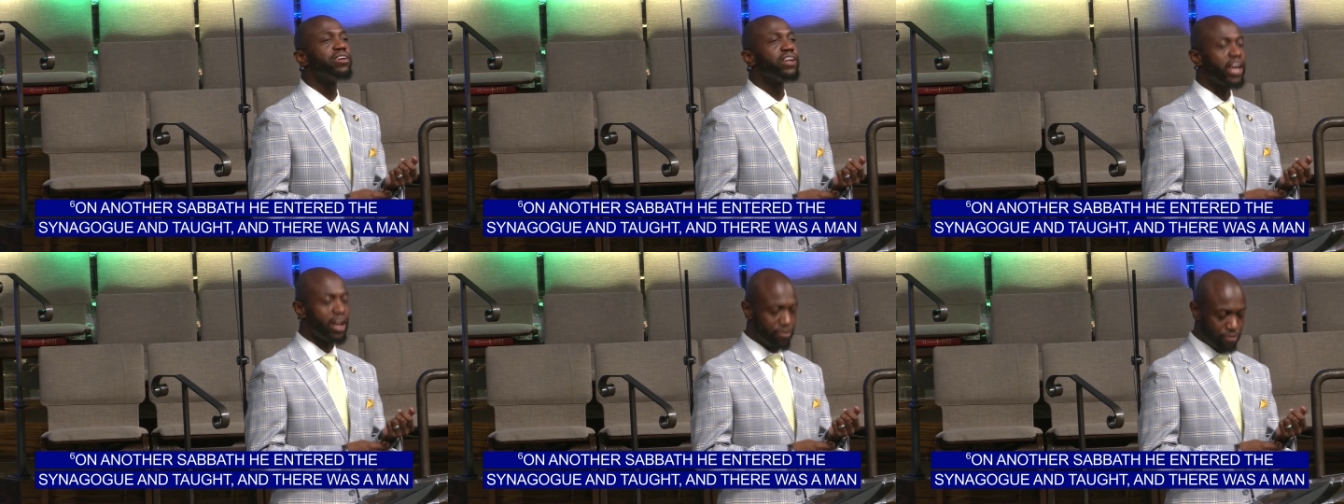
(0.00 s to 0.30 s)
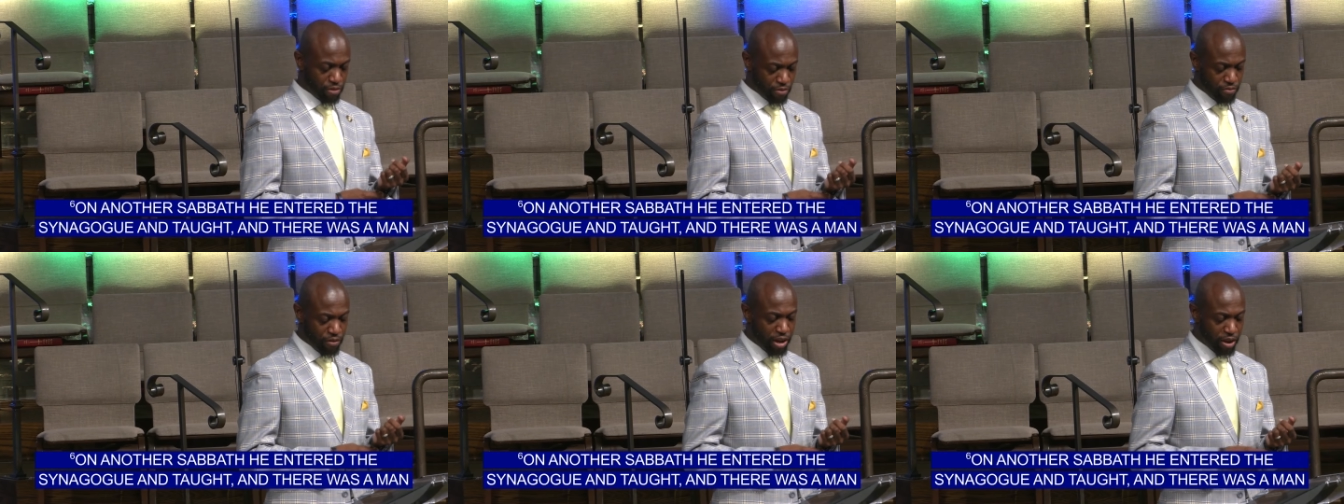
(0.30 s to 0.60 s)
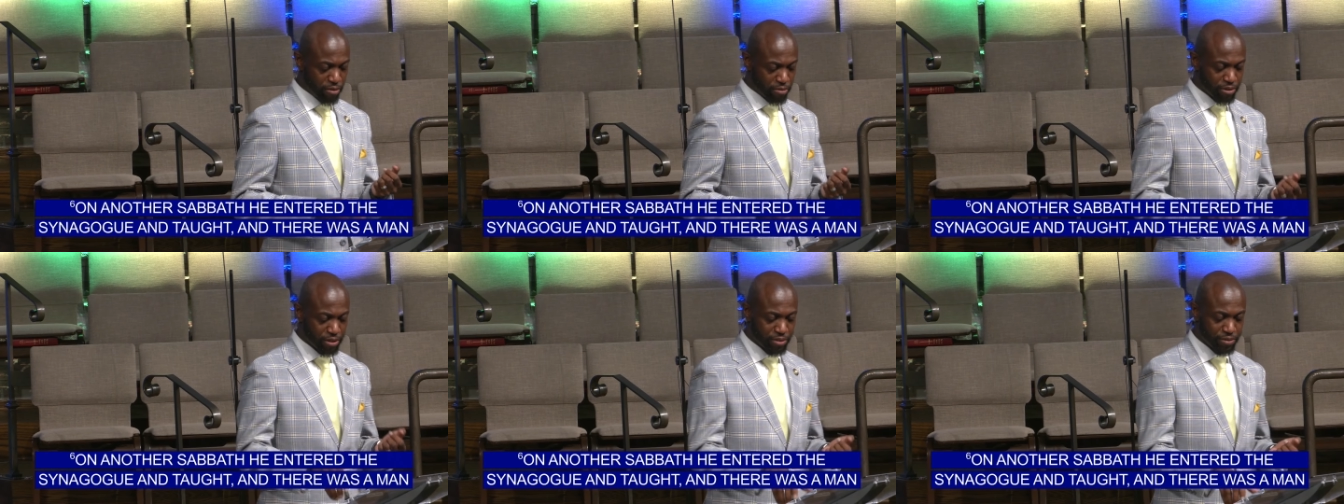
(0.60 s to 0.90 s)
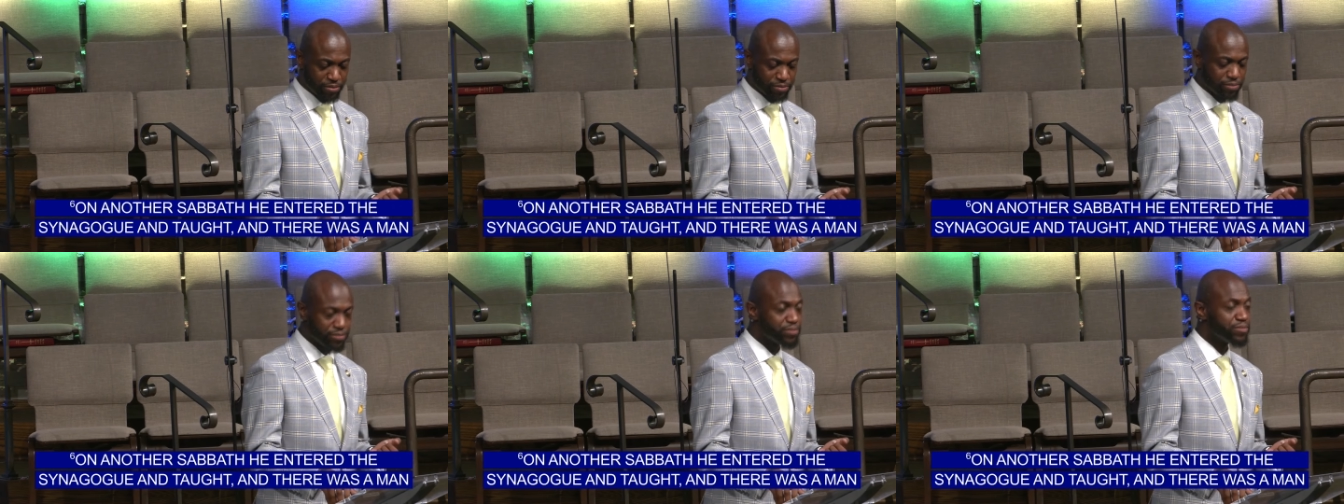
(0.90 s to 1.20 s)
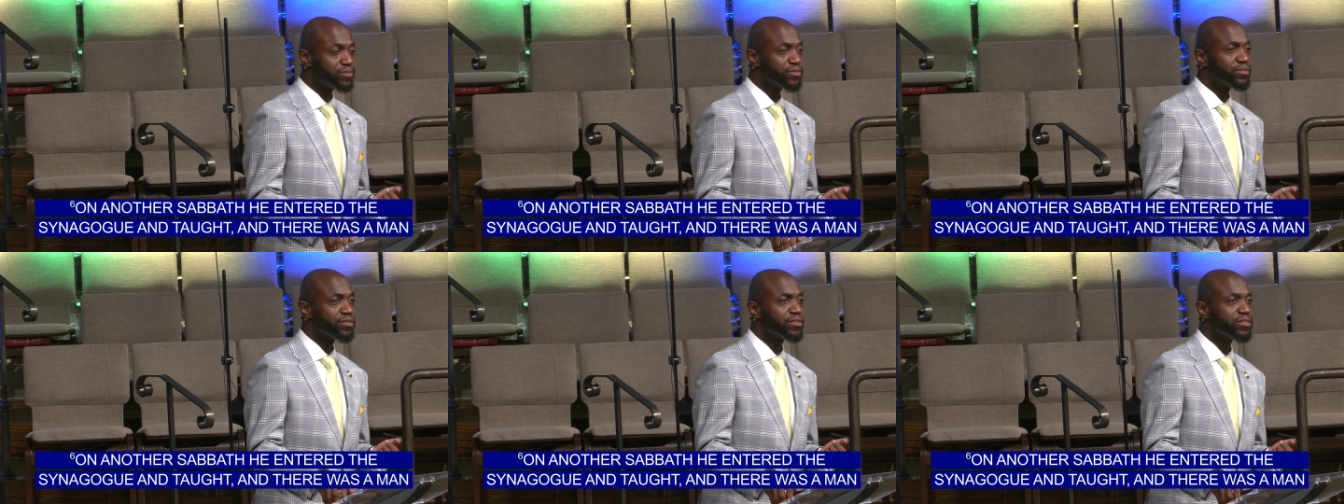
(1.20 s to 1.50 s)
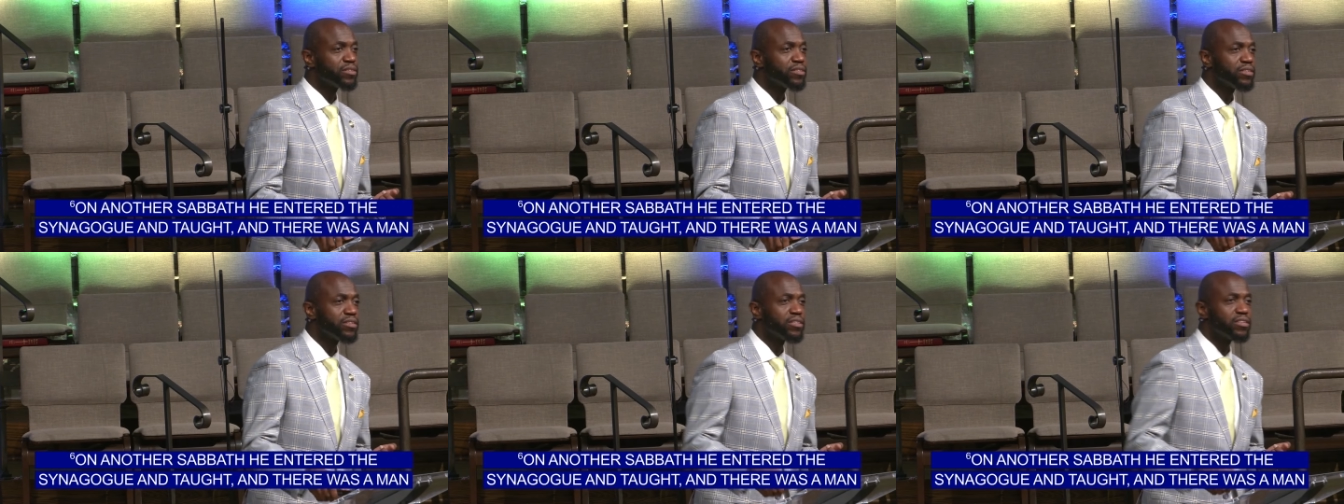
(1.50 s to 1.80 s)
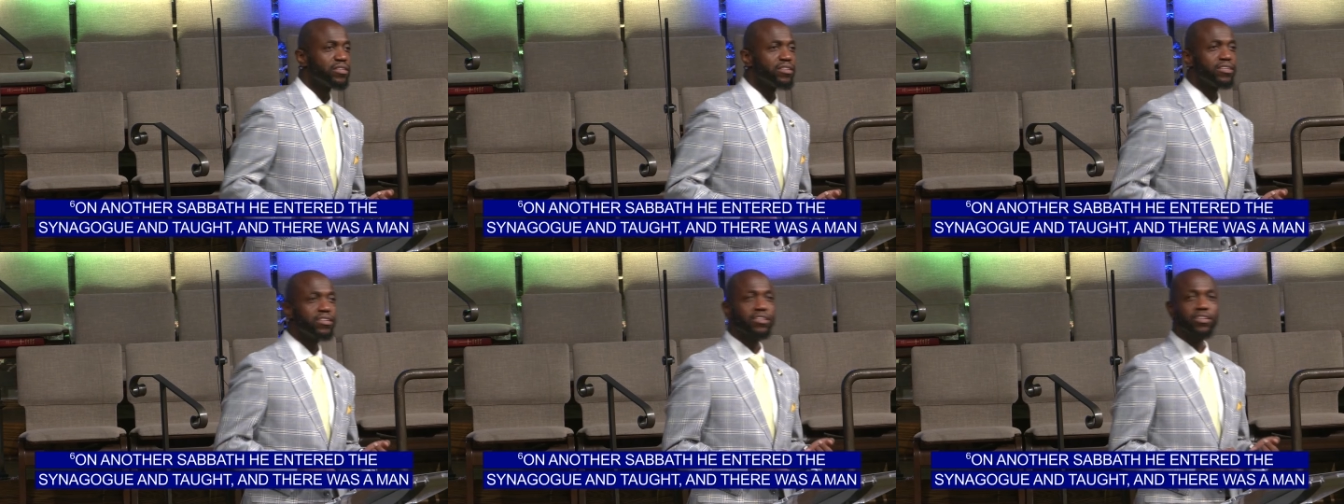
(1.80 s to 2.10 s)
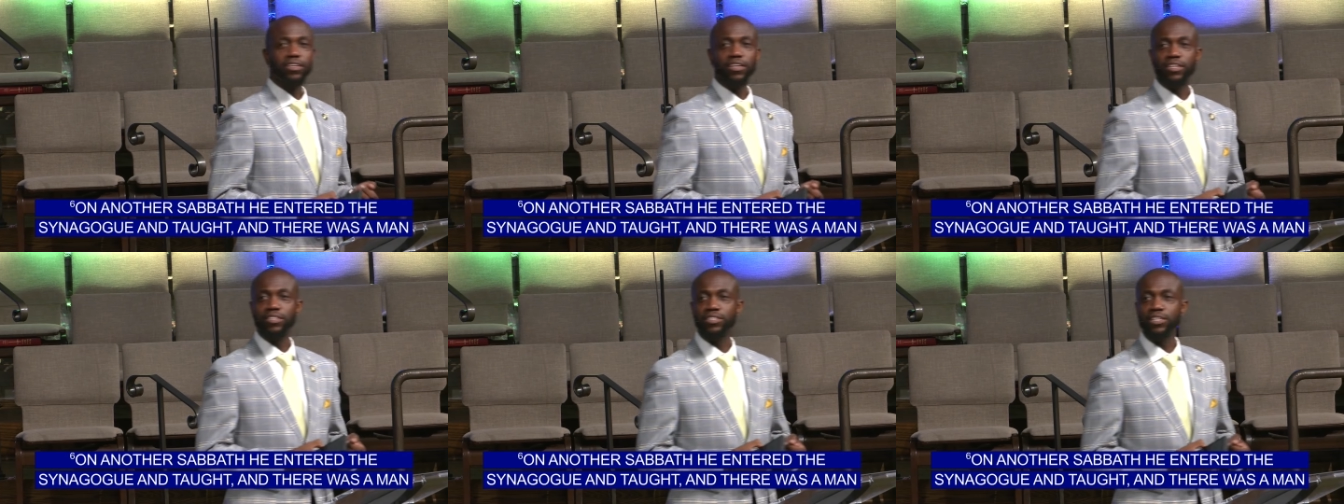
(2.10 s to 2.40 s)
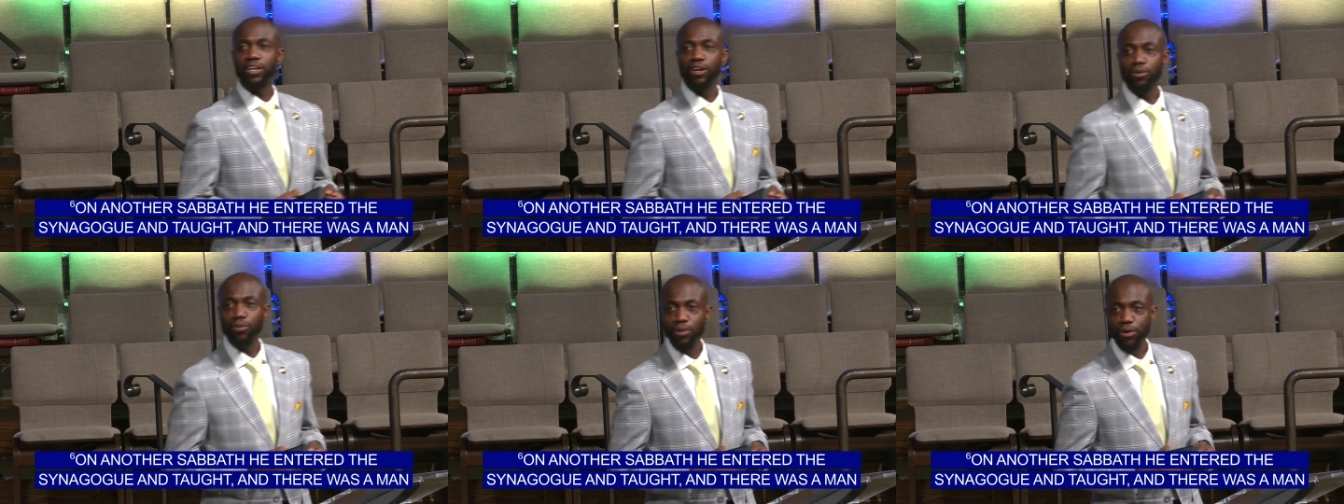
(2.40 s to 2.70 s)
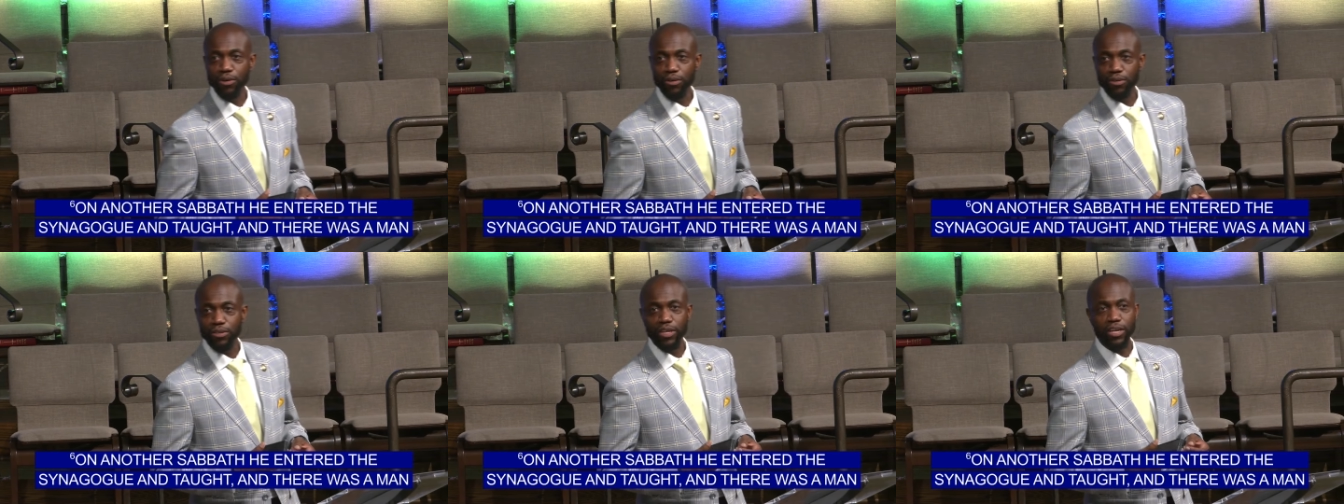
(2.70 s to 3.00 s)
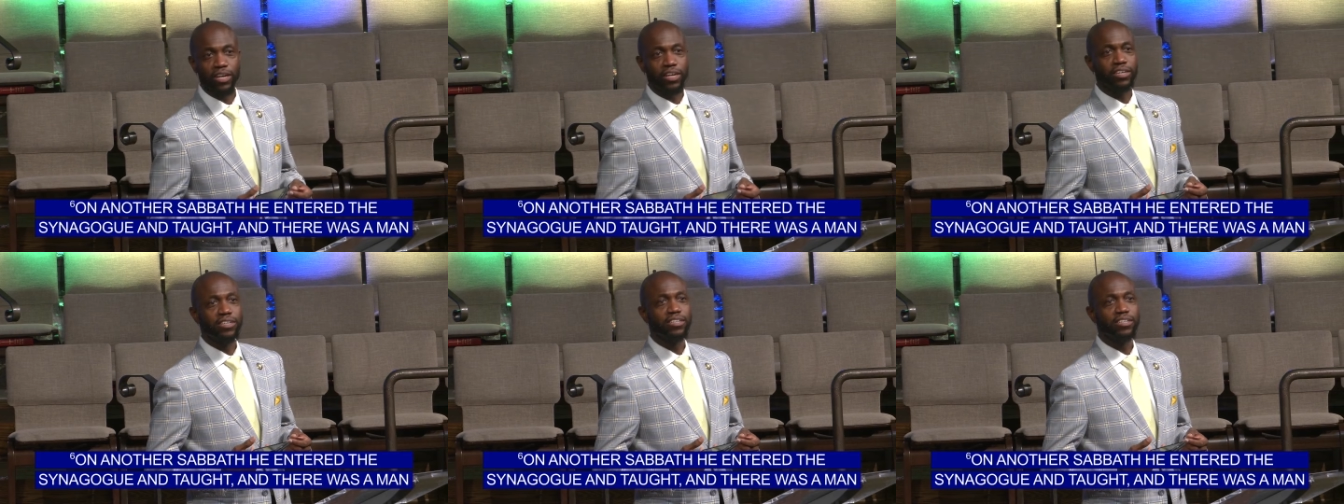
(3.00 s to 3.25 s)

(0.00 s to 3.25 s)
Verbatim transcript: Have you found it? Is there a word there?